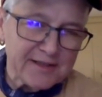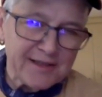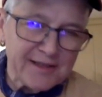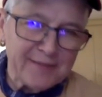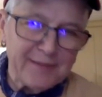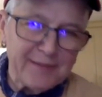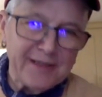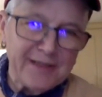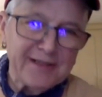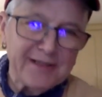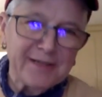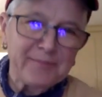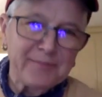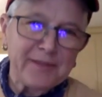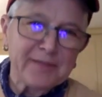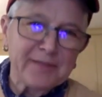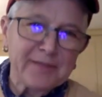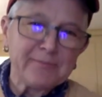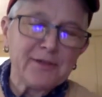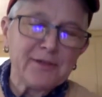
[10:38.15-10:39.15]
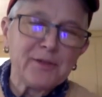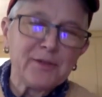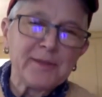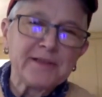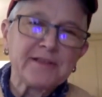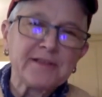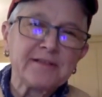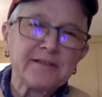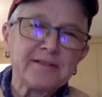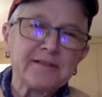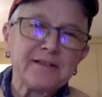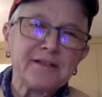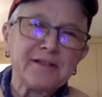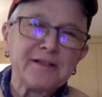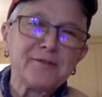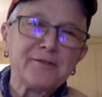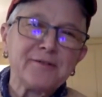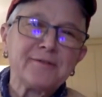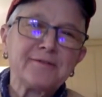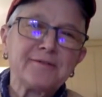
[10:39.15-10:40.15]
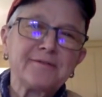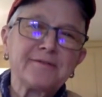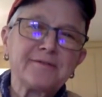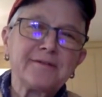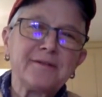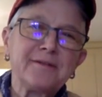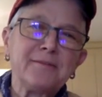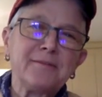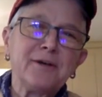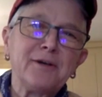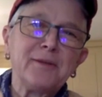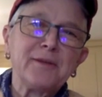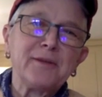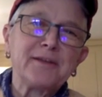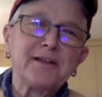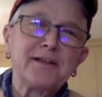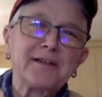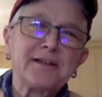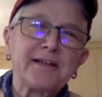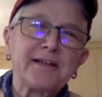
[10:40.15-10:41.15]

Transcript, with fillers: That may not be a moment in you know a moment yeah, yeah, on a